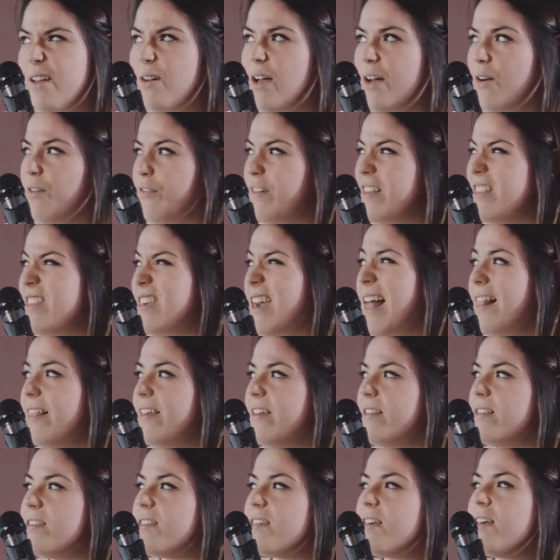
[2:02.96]
of a
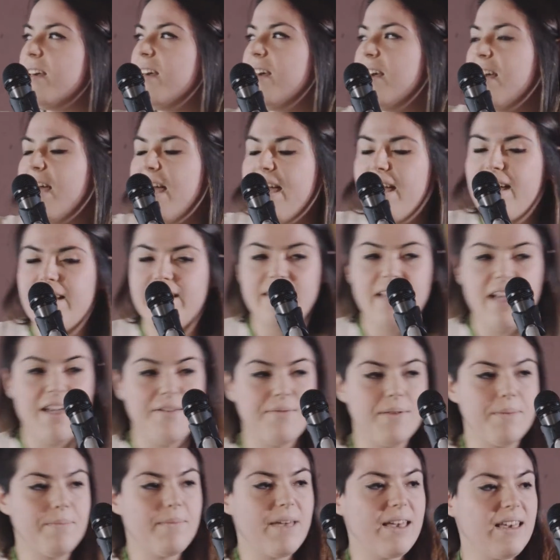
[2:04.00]
challenge, and I've
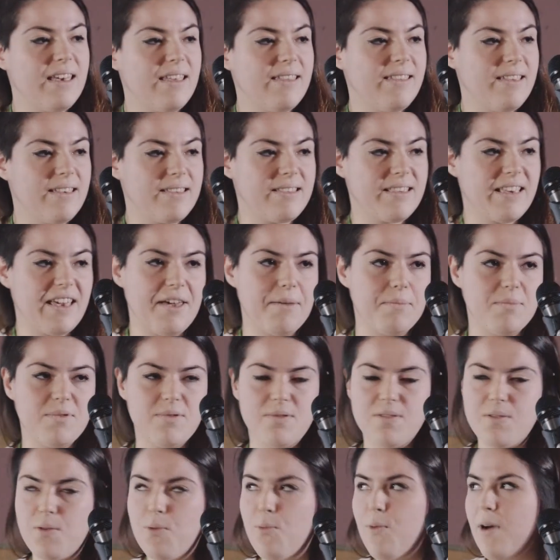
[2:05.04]
been making these
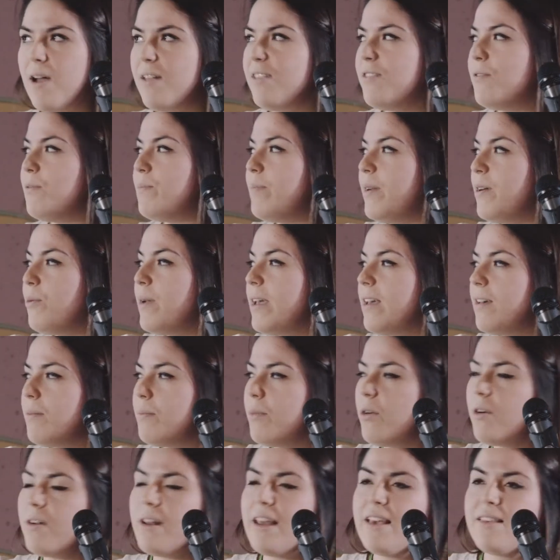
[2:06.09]
games once per week,
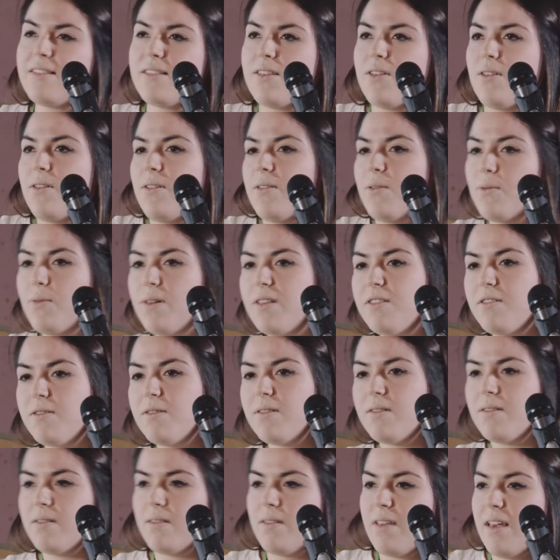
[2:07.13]
more or less, or once
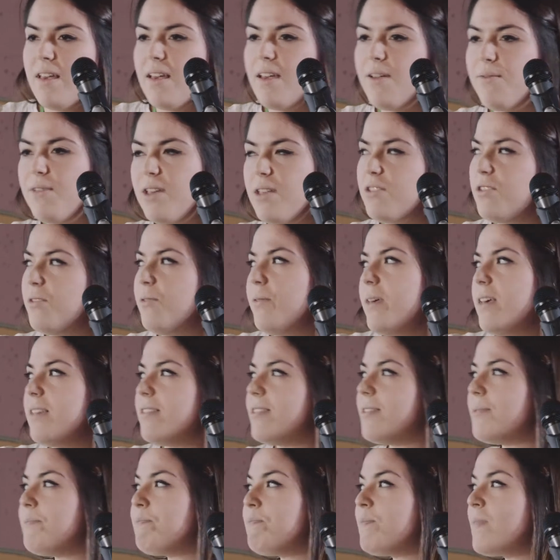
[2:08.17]
every 2
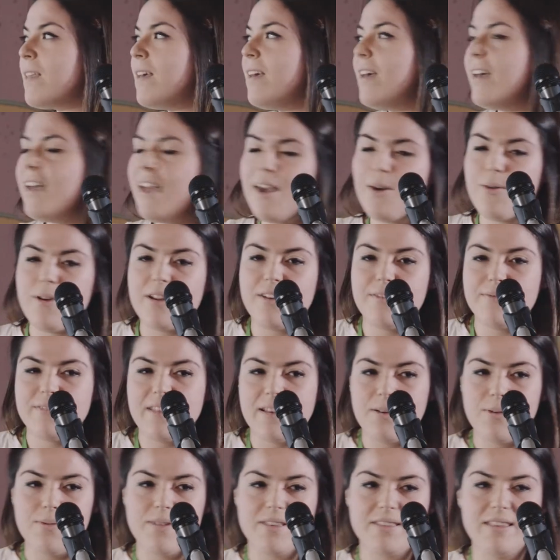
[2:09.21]
weeks. And one of
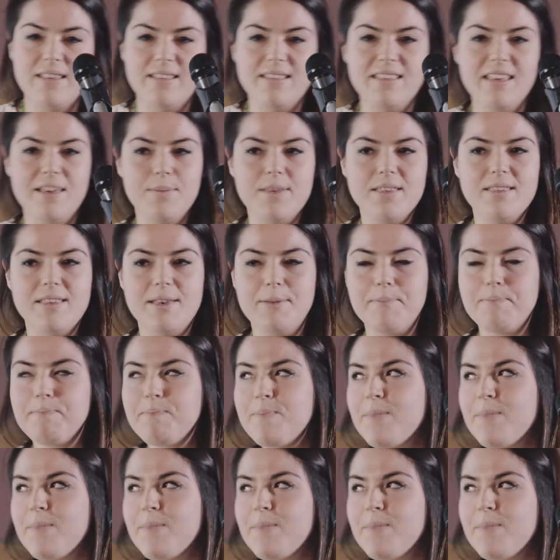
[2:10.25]
them was Intimacy.